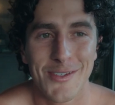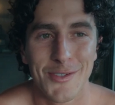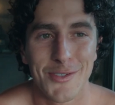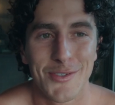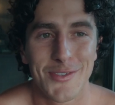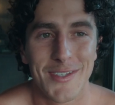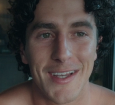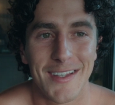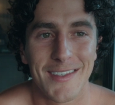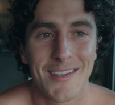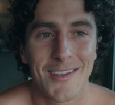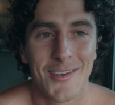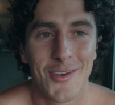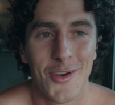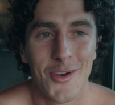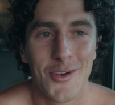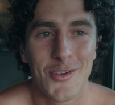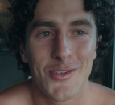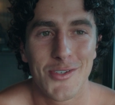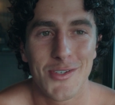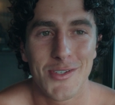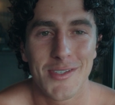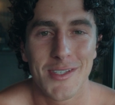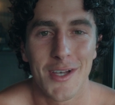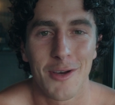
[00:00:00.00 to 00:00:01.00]
you'll start to
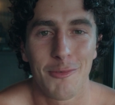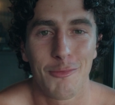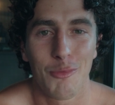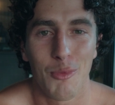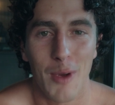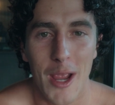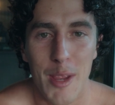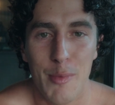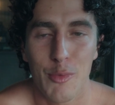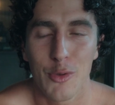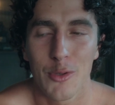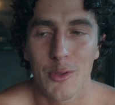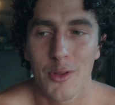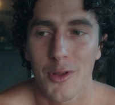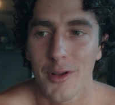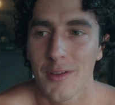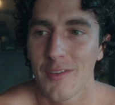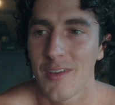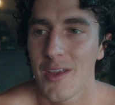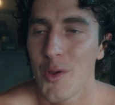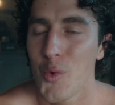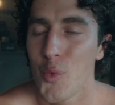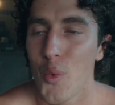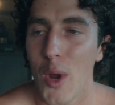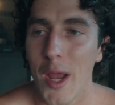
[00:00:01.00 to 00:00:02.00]
notice yourself way more locked in,